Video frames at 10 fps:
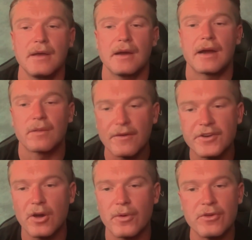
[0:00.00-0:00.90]
I'd love to
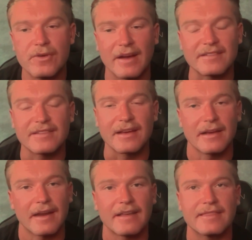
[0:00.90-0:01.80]
know what you guys think.
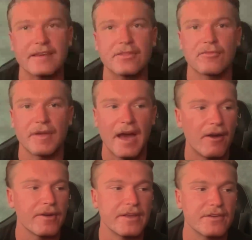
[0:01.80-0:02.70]
And I think the
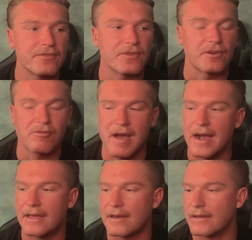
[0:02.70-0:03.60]
reality is for the
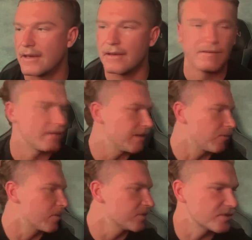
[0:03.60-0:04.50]
Kraken, and
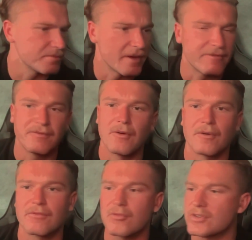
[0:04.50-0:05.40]
where's my phone?
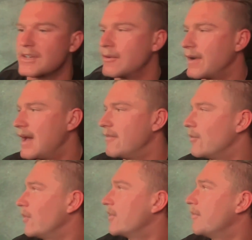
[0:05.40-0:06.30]
Of course, I don't have
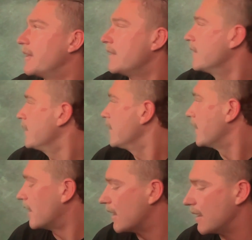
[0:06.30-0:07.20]
it with me.
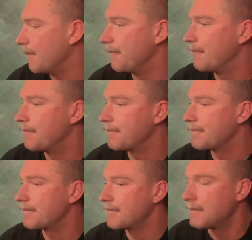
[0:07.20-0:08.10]
Um,
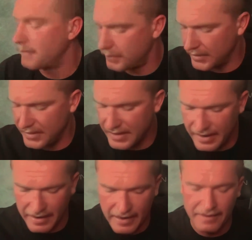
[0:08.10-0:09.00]
but yeah,
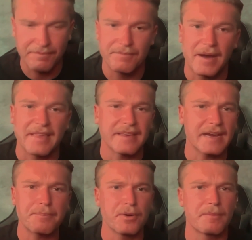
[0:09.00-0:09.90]
I, I think
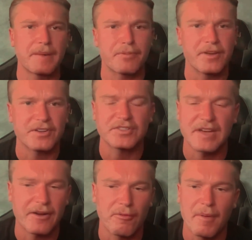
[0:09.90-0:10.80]
I put my predictions.
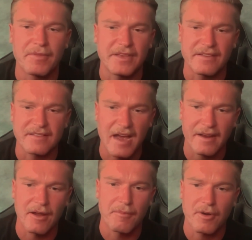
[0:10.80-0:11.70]
I don't remember the exact
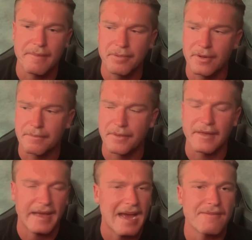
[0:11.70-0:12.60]
number I put, but
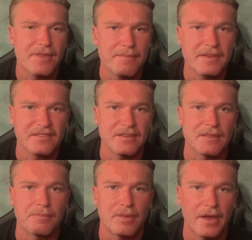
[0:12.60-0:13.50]
I have them missing
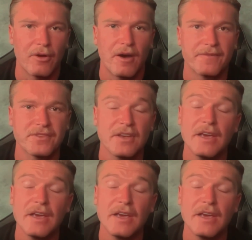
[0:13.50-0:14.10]
the playoffs.